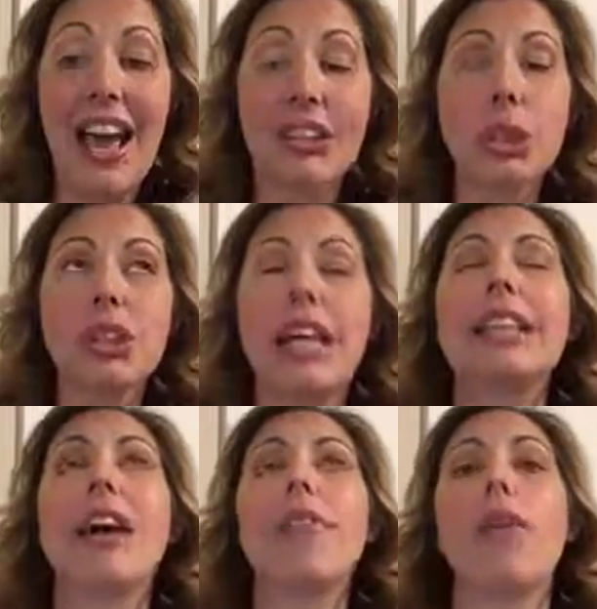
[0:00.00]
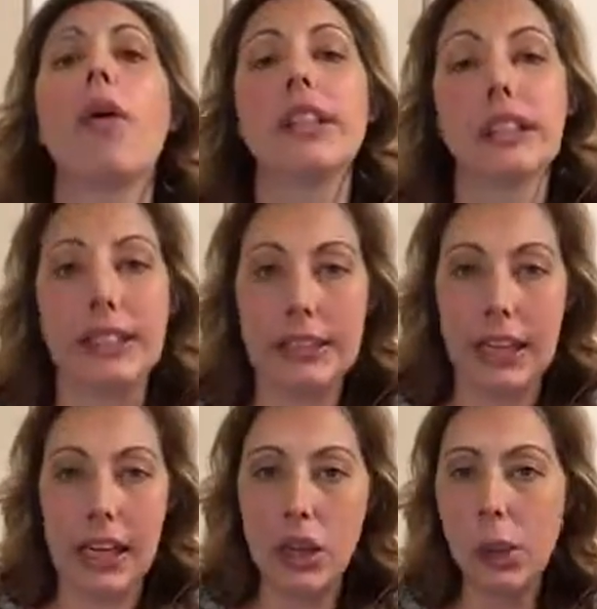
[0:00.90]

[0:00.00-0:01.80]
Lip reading: exercise at full intensity.